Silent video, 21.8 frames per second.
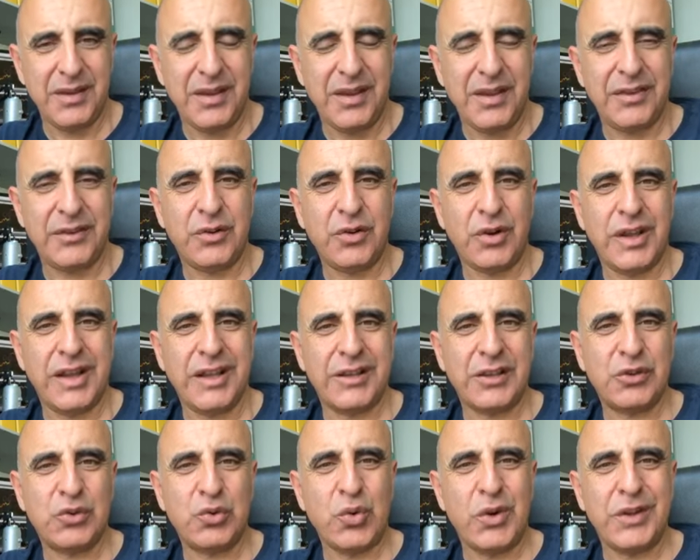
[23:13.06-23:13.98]
is going to get a
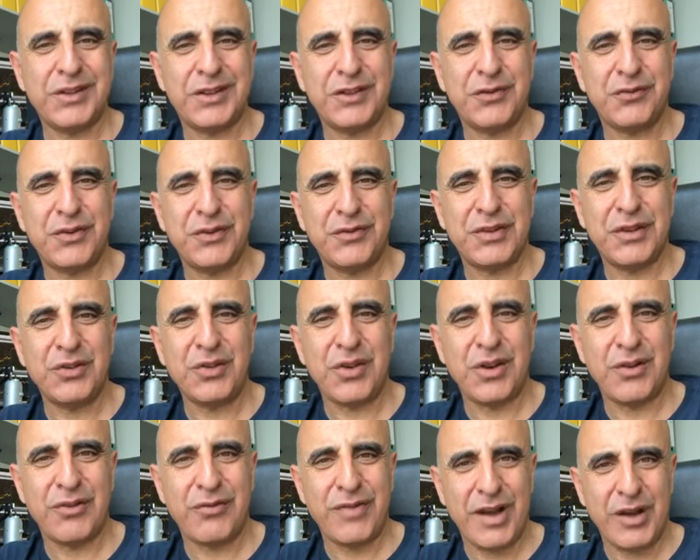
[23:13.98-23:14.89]
two hundred fifty
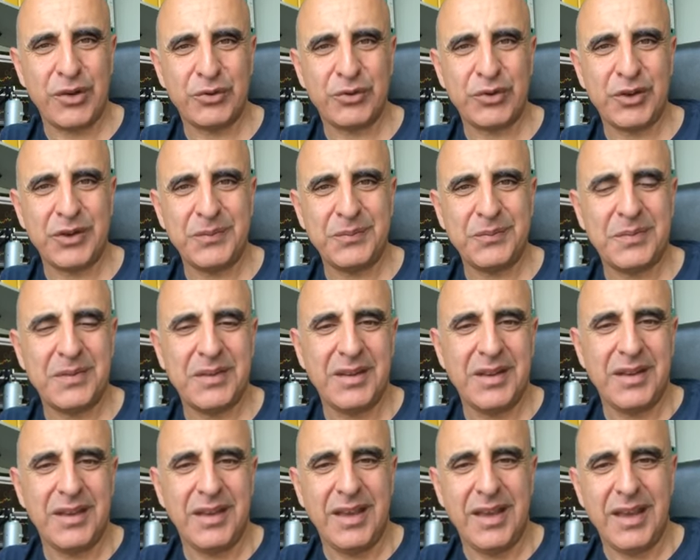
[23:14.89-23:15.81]
dollar voucher.
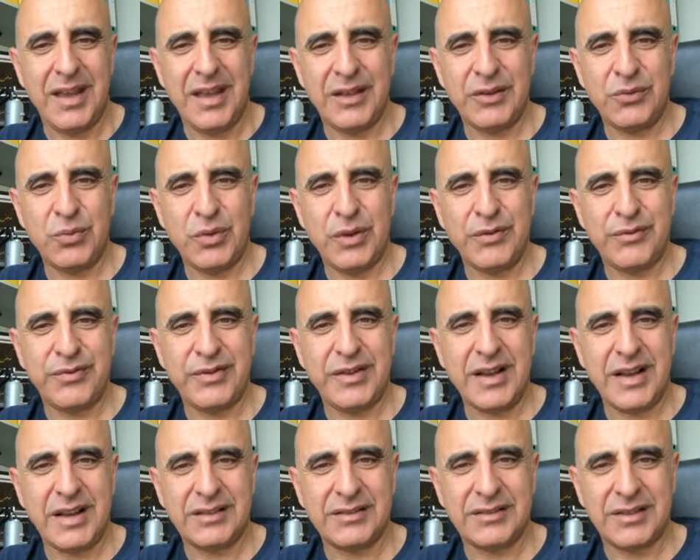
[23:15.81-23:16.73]
And we've
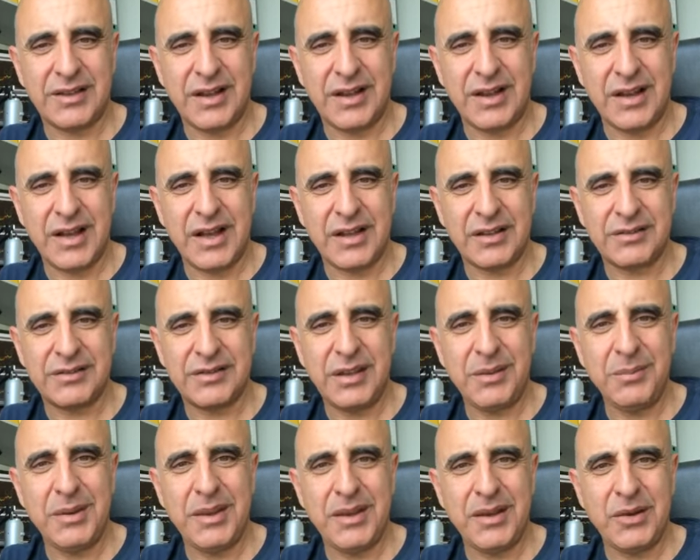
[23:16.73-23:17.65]
got uh, our
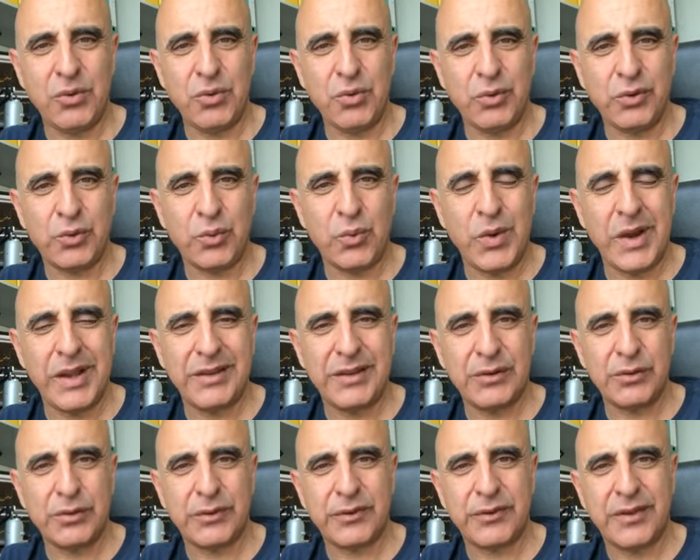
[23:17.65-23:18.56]
team here who's waiting
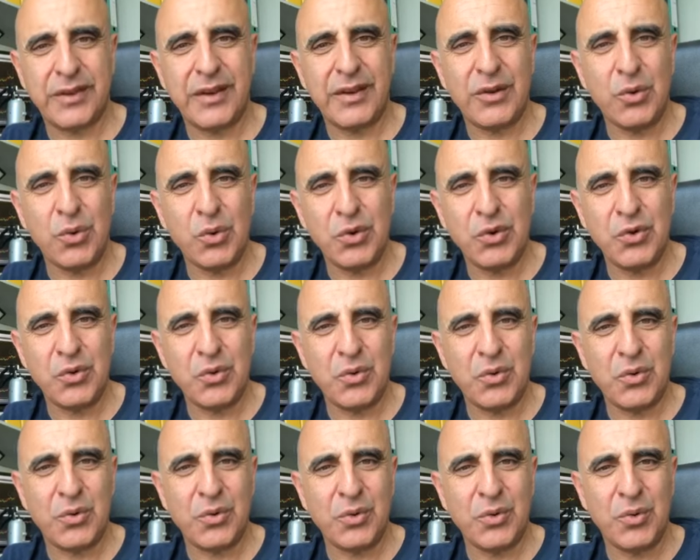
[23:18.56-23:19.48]
to see who you
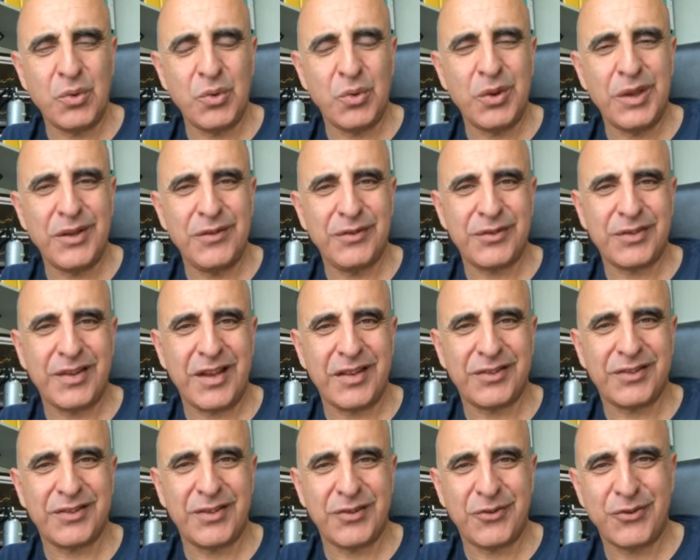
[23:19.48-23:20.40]
who gives
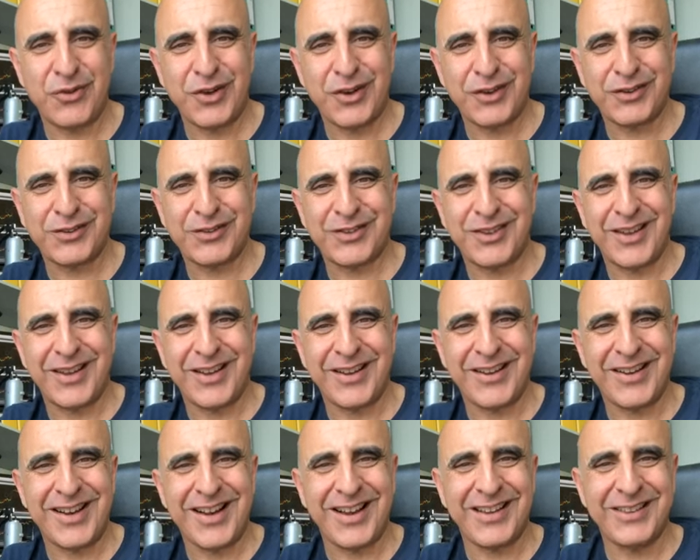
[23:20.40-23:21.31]
us the first uh,
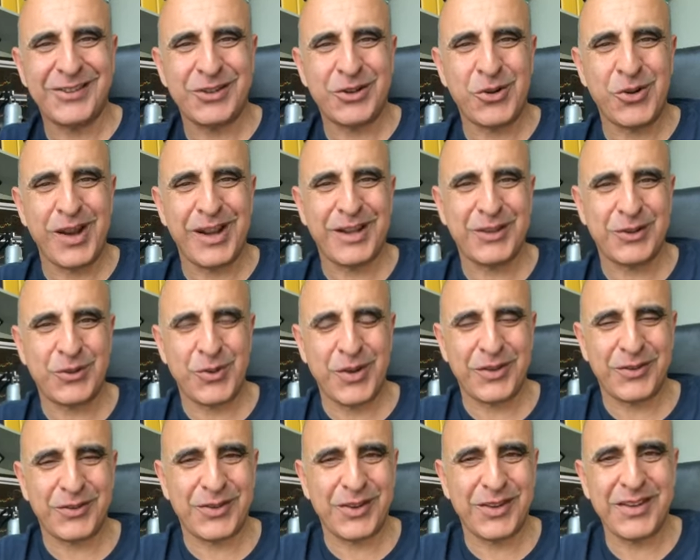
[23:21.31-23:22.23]
right correct
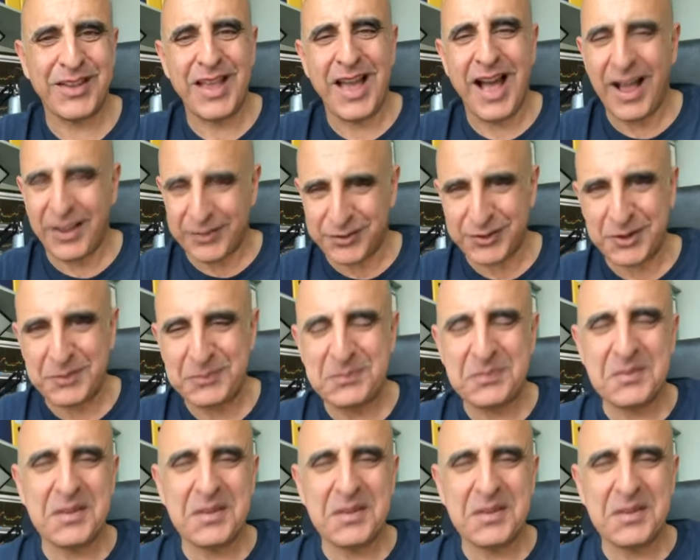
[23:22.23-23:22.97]
question answer.